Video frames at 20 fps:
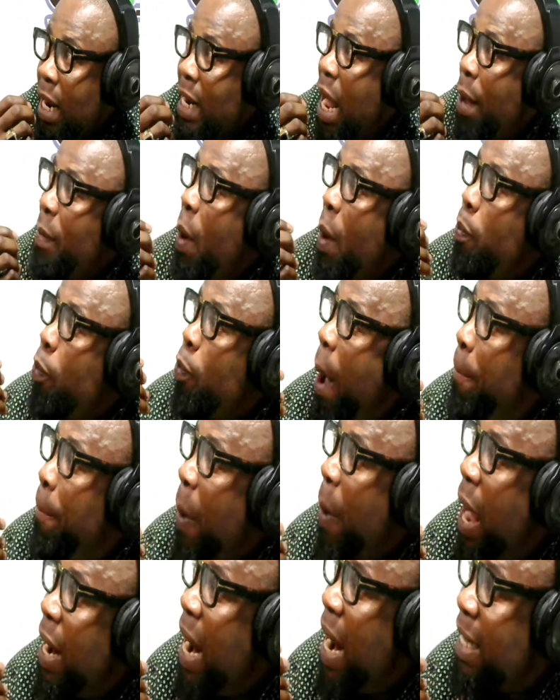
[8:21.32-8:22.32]
And I remember one
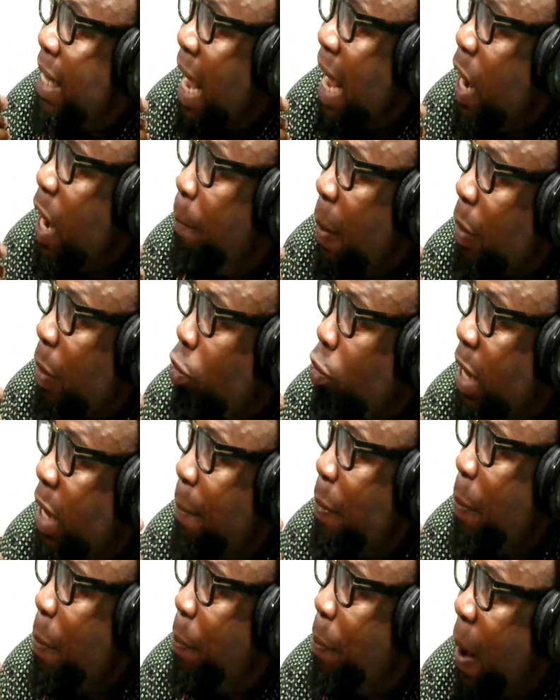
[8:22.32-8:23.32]
panel can be put
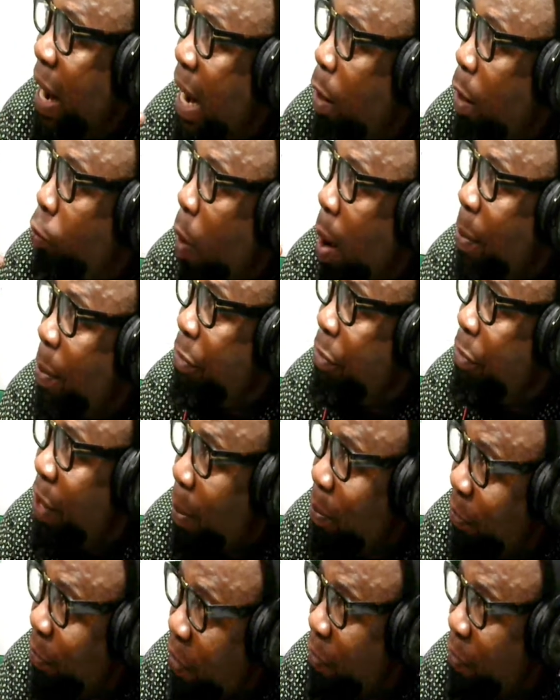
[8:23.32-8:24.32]
together, be panel, quabble,
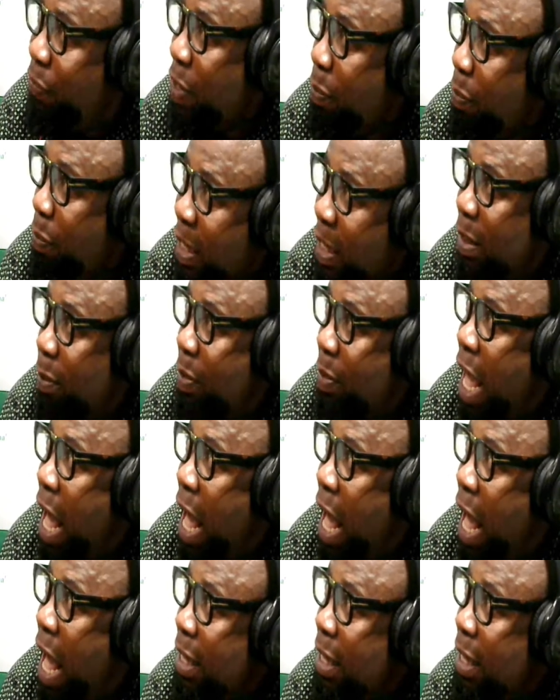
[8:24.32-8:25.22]
trouble 15 minutes in here.